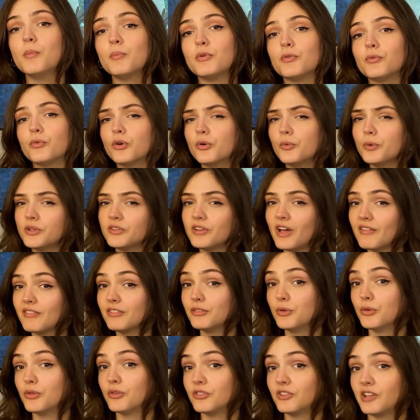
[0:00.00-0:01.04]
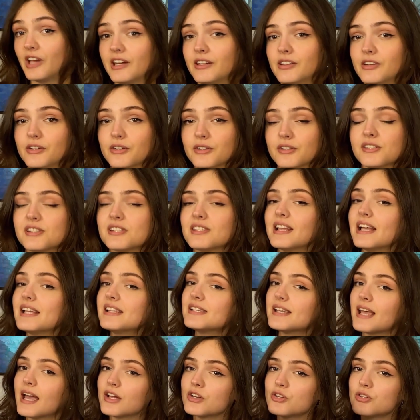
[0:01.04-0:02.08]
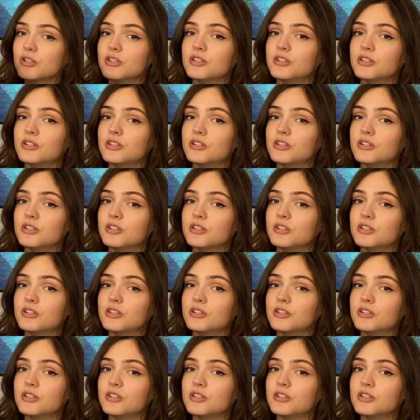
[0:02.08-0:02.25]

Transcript: Before we dive into the technicals, let's actually